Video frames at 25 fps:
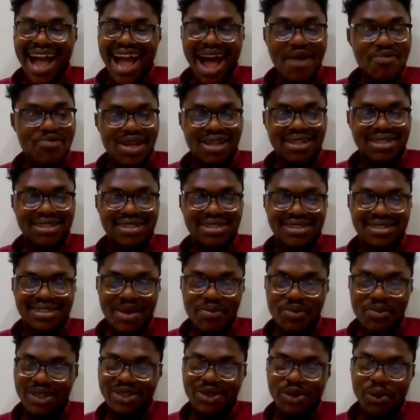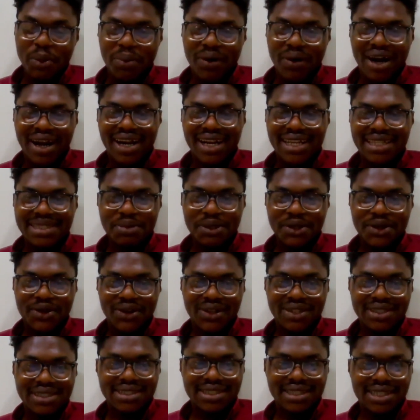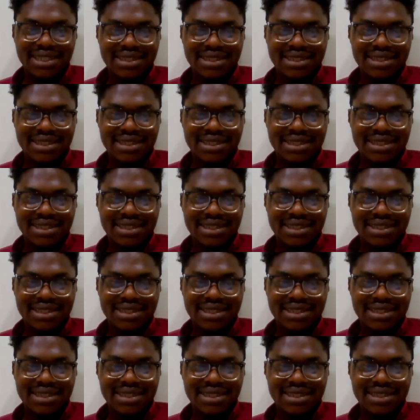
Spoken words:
I'm not surprised because